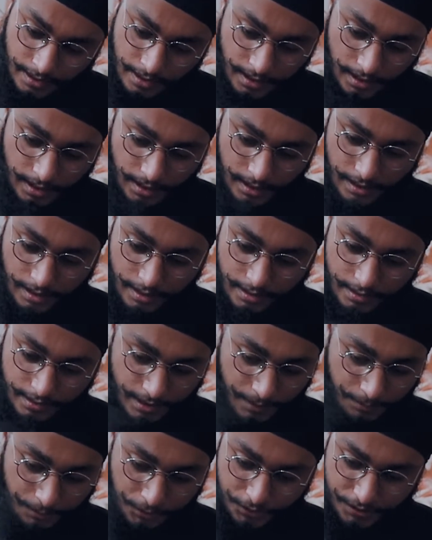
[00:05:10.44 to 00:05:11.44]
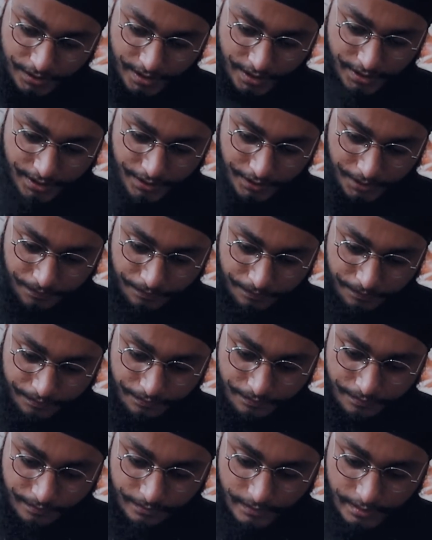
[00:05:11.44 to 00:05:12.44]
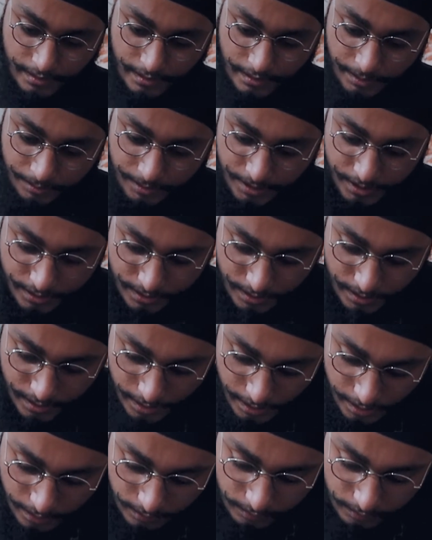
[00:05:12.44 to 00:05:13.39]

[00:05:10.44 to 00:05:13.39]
The procedure. Let me just.